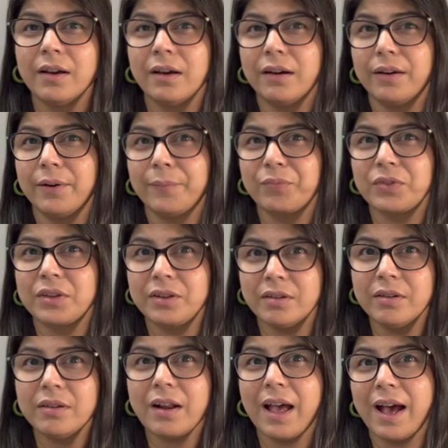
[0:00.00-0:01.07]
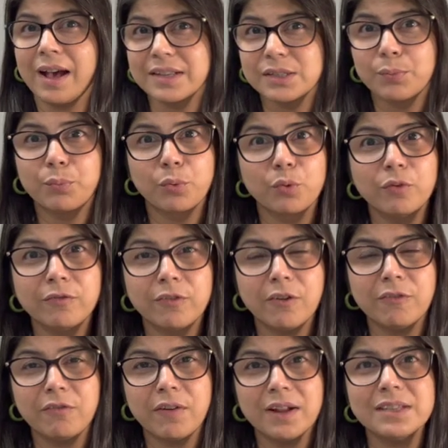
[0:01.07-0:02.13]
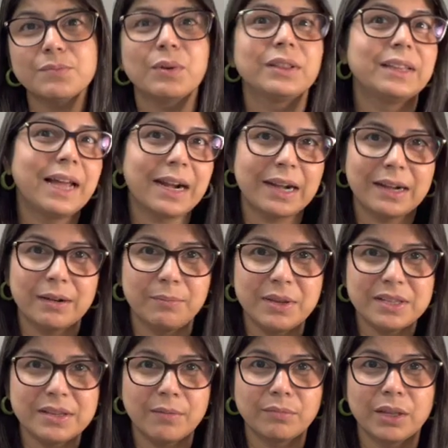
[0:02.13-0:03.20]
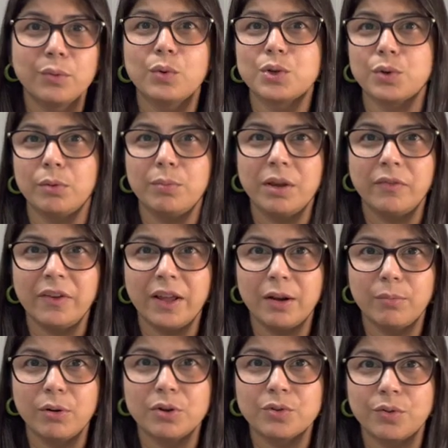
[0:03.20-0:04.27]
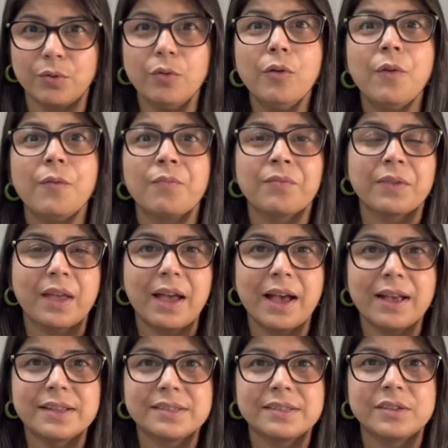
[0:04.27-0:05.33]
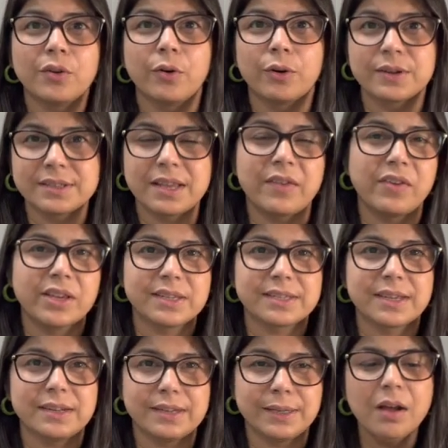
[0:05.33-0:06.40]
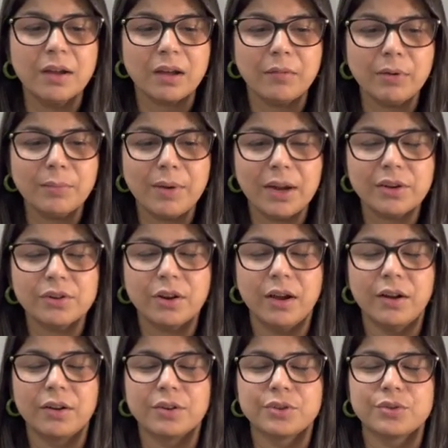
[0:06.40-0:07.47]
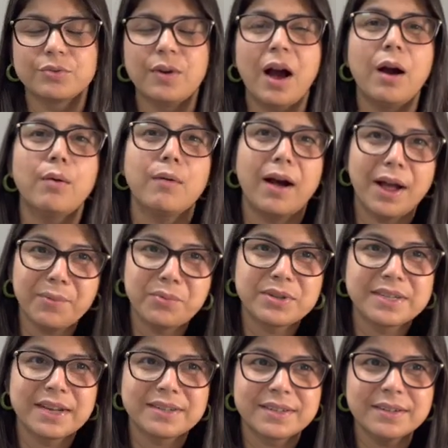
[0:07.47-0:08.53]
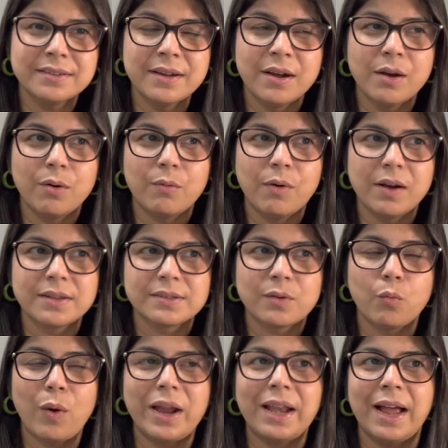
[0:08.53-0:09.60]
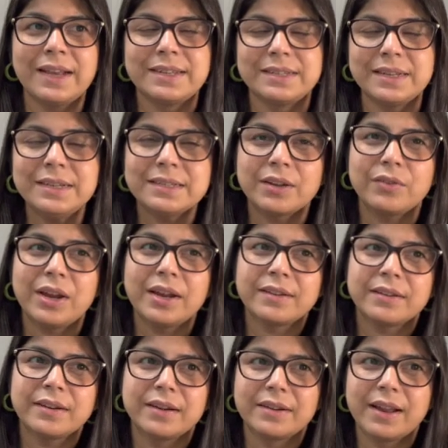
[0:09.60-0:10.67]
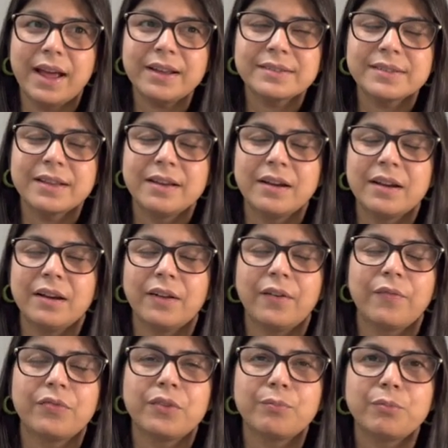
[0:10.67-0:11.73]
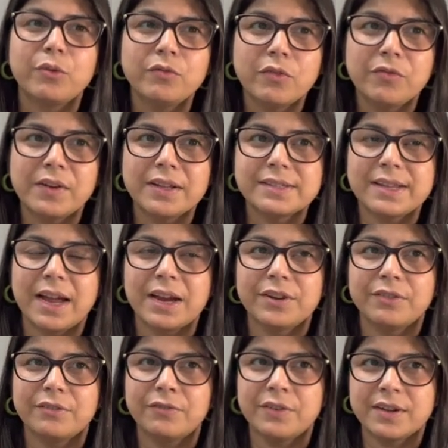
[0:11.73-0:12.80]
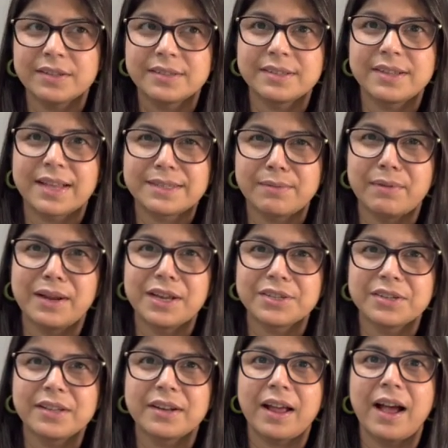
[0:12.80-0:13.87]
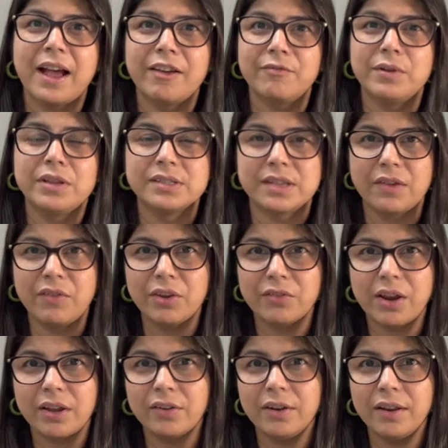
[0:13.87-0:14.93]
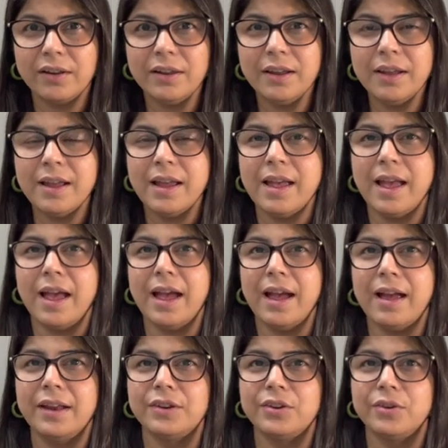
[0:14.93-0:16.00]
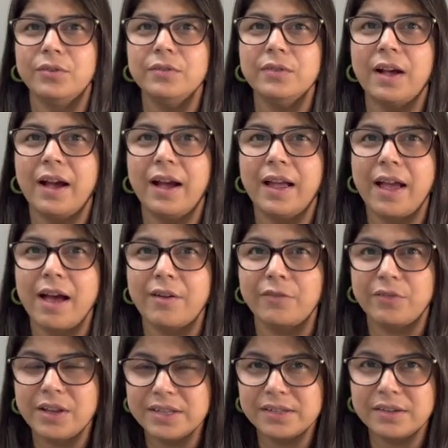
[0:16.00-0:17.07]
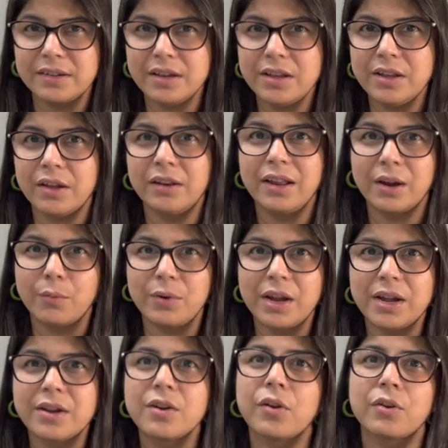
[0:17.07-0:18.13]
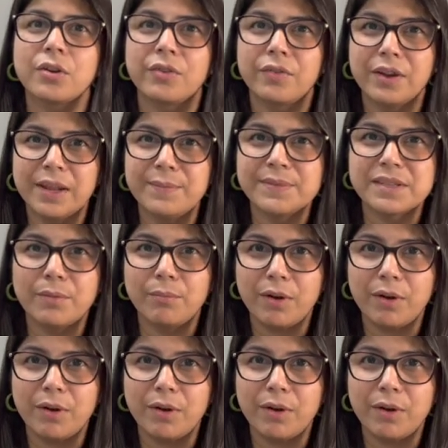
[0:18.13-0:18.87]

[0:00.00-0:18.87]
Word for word: um, here as a proof of funds but that will be something which will be available to you as your savings kitty coming back uh, to how i presented was while i did create an index um, the proof of funds had first this explanation that i have been saving regularly and you know i have recently liquidated or redeemed some